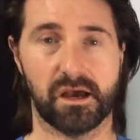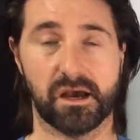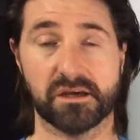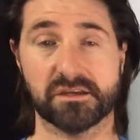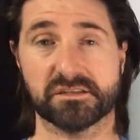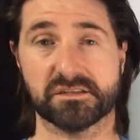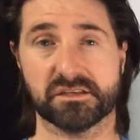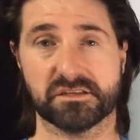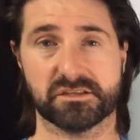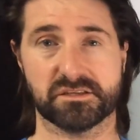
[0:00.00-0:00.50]

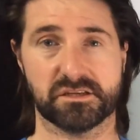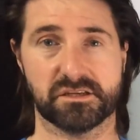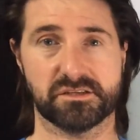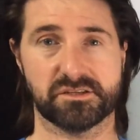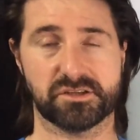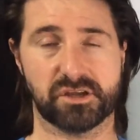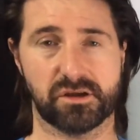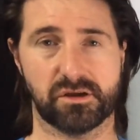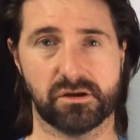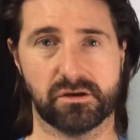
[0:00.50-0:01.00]
As this
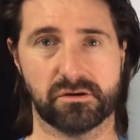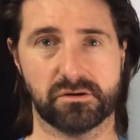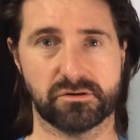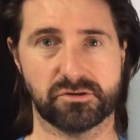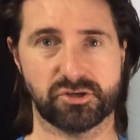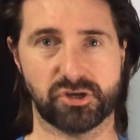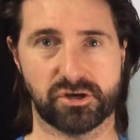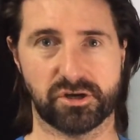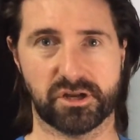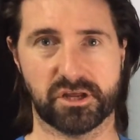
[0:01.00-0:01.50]
is our
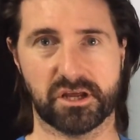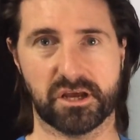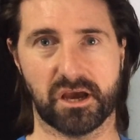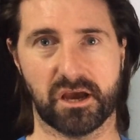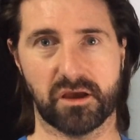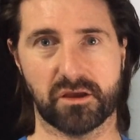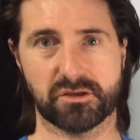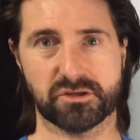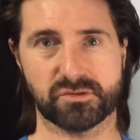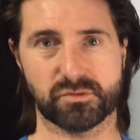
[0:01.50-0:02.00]
journey,
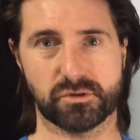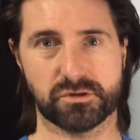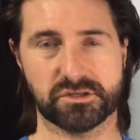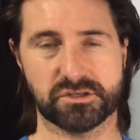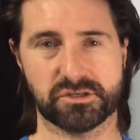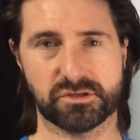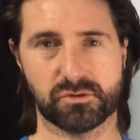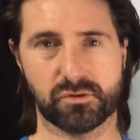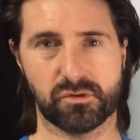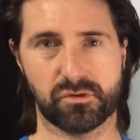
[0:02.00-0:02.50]
I just wanted
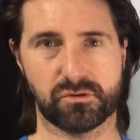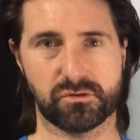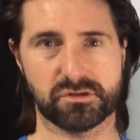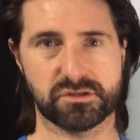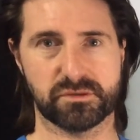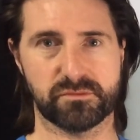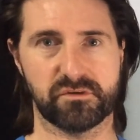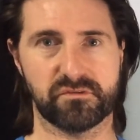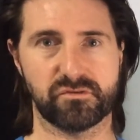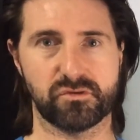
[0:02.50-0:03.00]
to go through
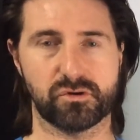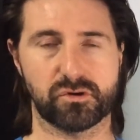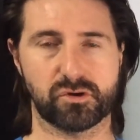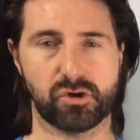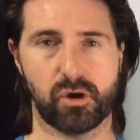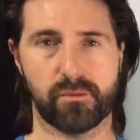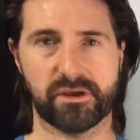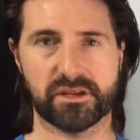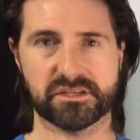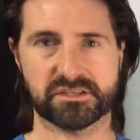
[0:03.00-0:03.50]
some of your
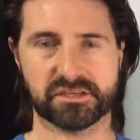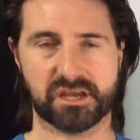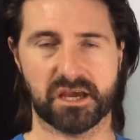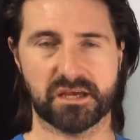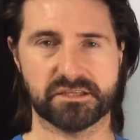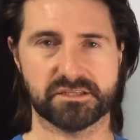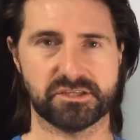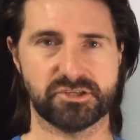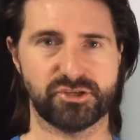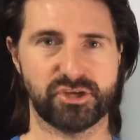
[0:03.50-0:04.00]
comments
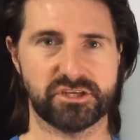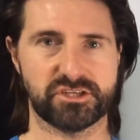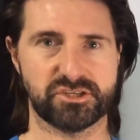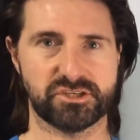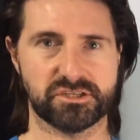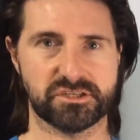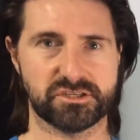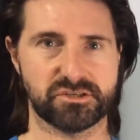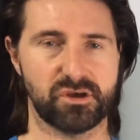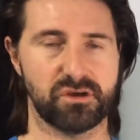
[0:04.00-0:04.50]
and
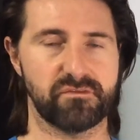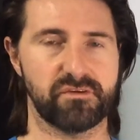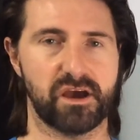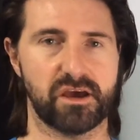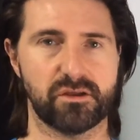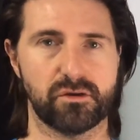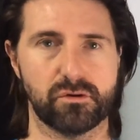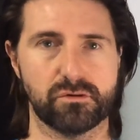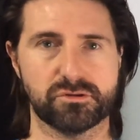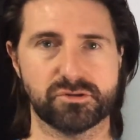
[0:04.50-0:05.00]
suggestions. Now I've
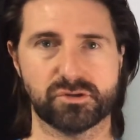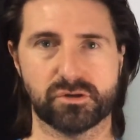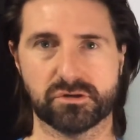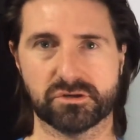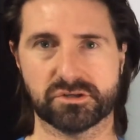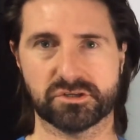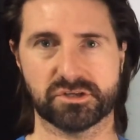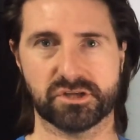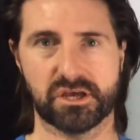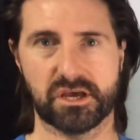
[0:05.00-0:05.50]
had all
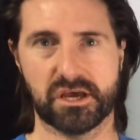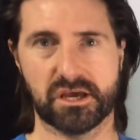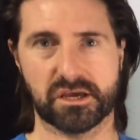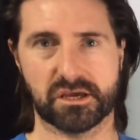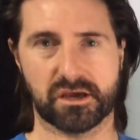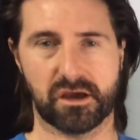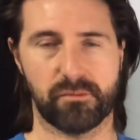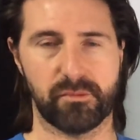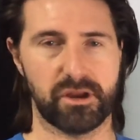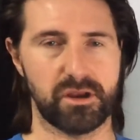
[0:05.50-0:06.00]
sorts
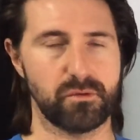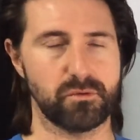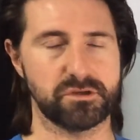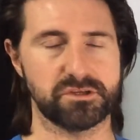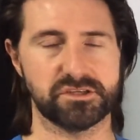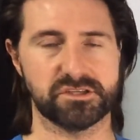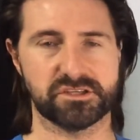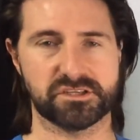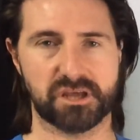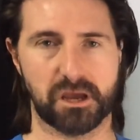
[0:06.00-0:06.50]
come in,
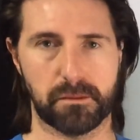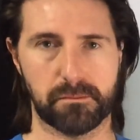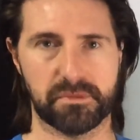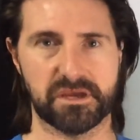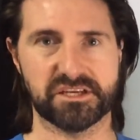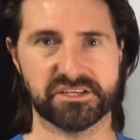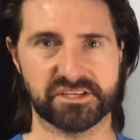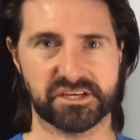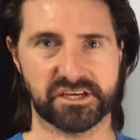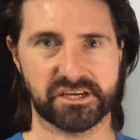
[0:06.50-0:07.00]
which is
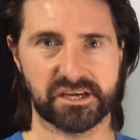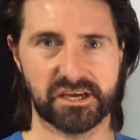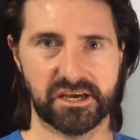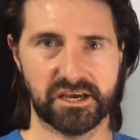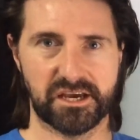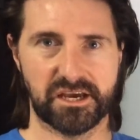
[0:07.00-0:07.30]
amazing.